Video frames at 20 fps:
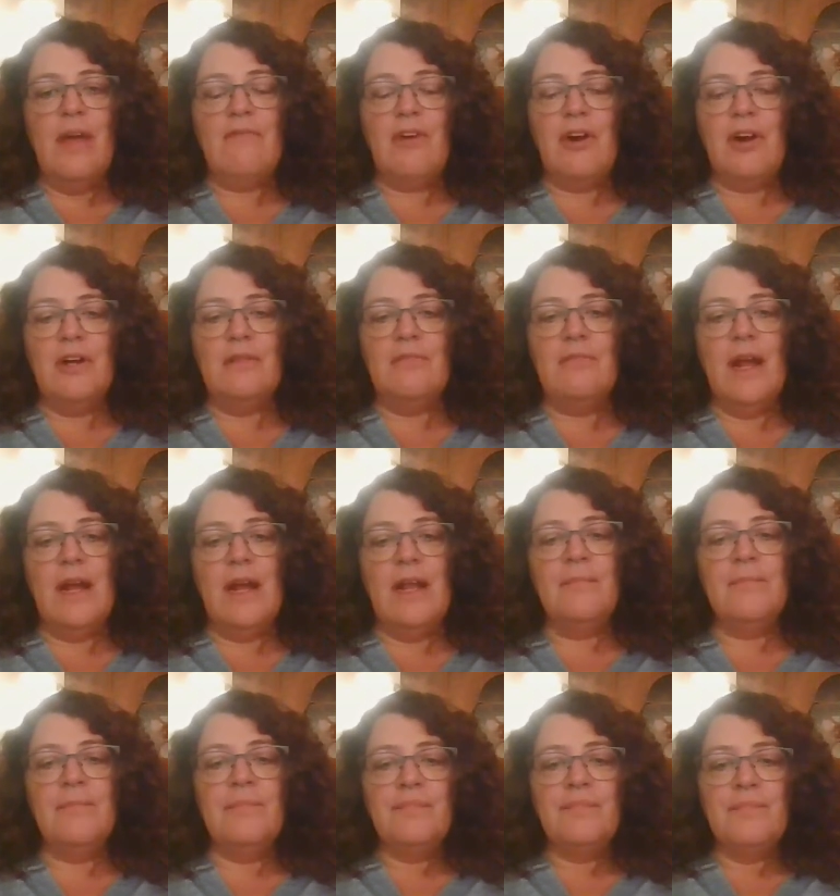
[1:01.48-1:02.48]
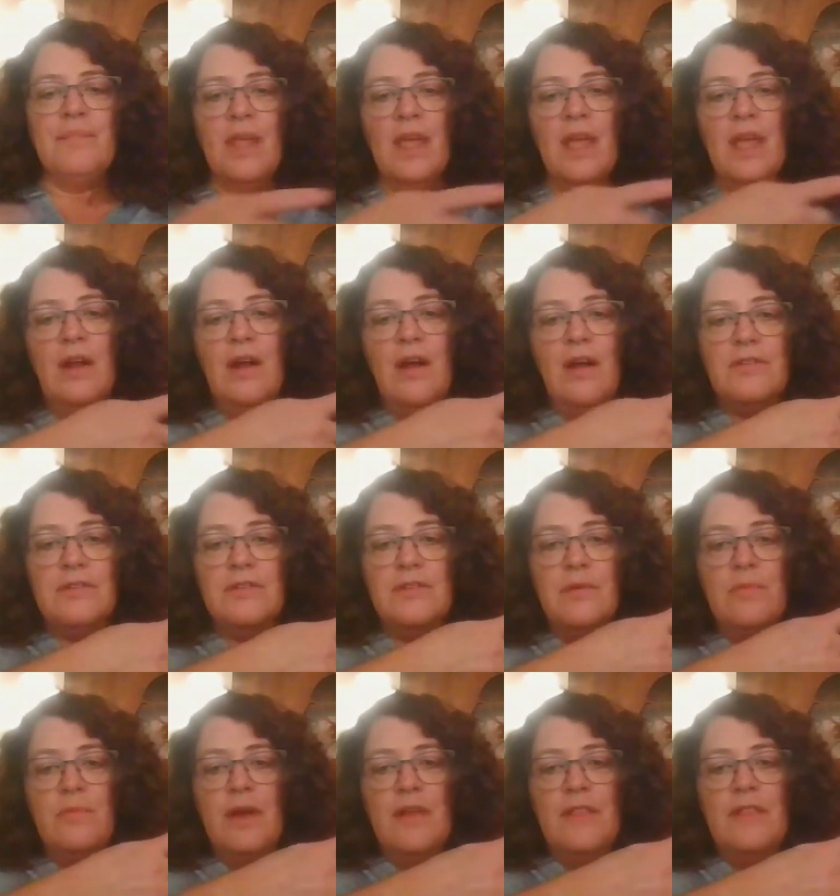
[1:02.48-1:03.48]
may have already read it. It
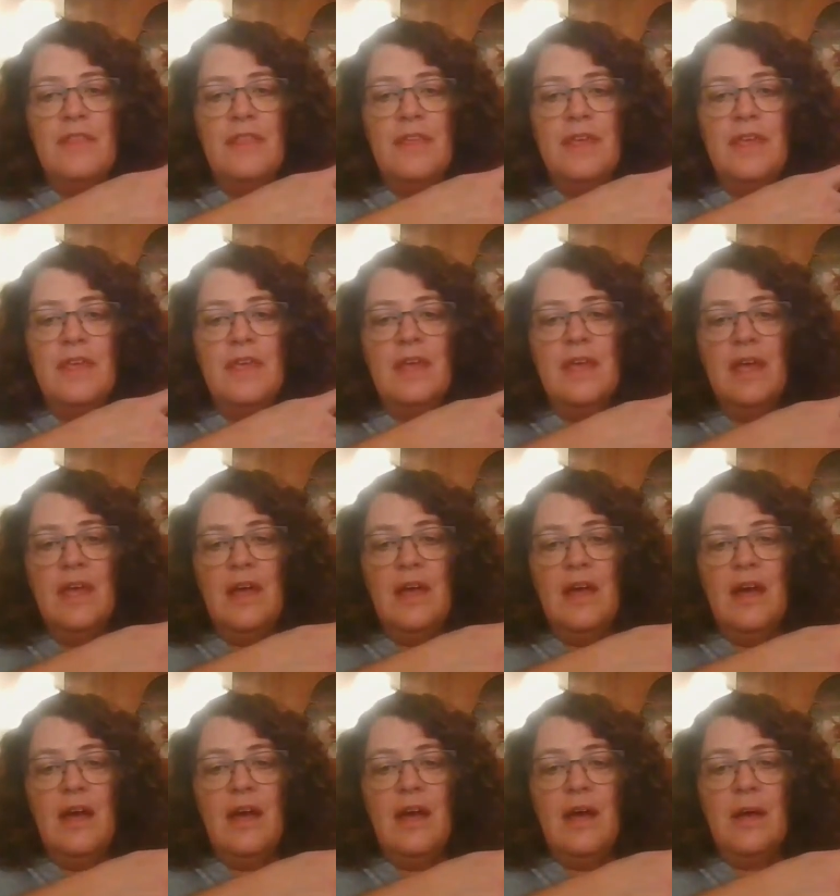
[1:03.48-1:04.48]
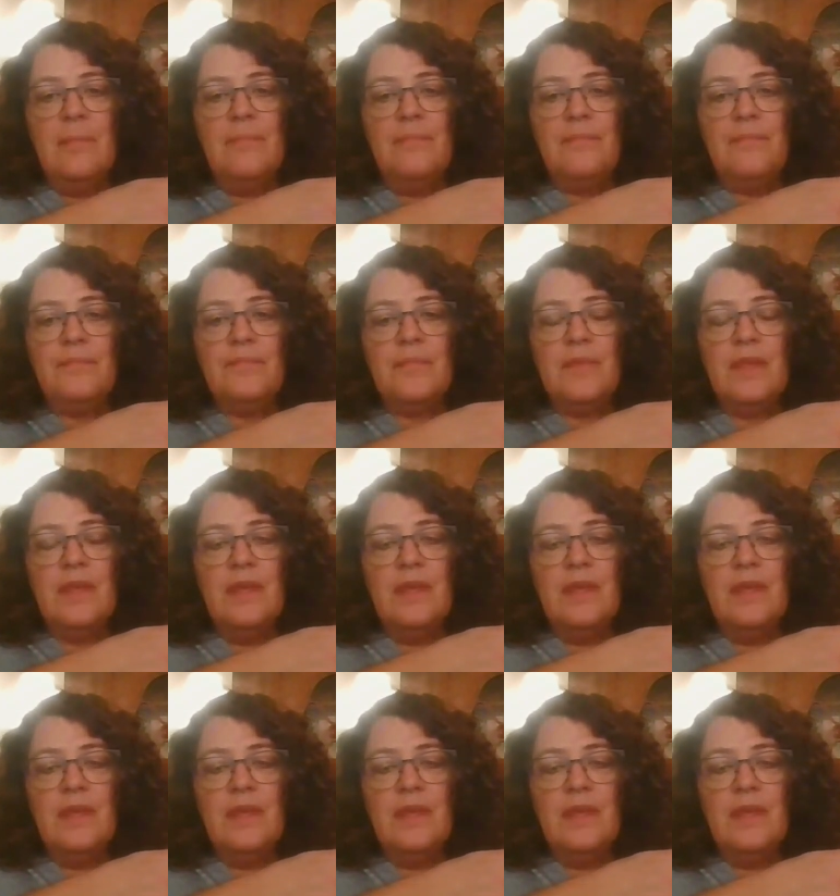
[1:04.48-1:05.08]
also won the um,